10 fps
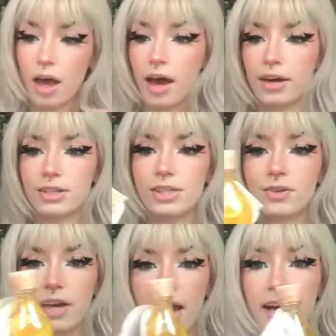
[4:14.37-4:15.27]
I also
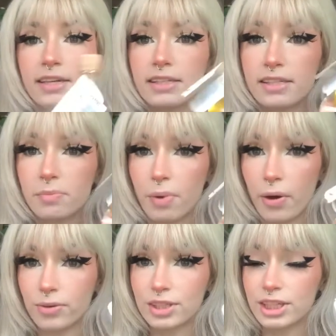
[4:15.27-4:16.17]
got some
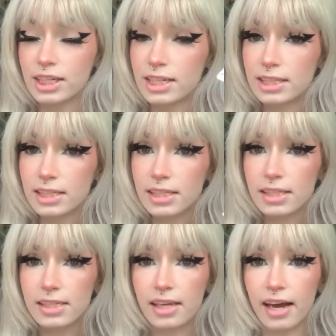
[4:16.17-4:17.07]

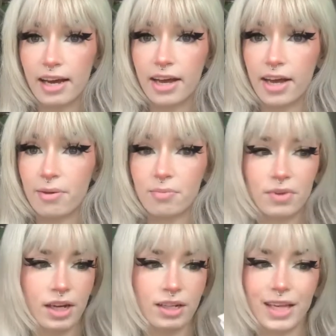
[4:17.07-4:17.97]
potions. I'm
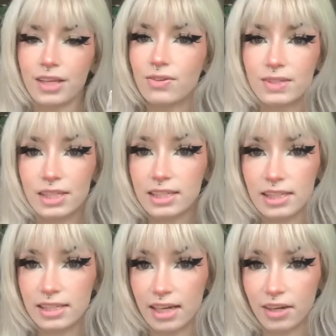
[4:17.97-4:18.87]
gonna like use these
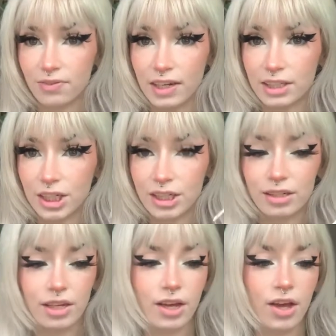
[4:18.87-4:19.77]
as
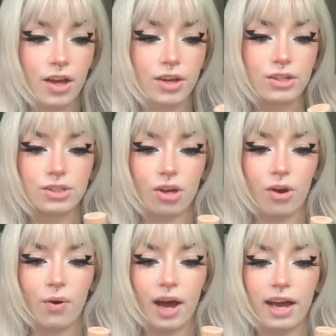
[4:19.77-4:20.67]
decoration.
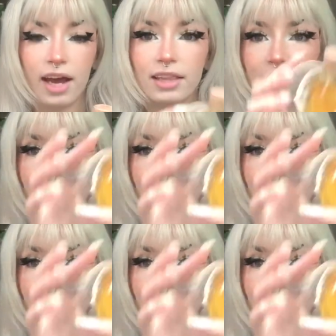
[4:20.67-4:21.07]
So I got the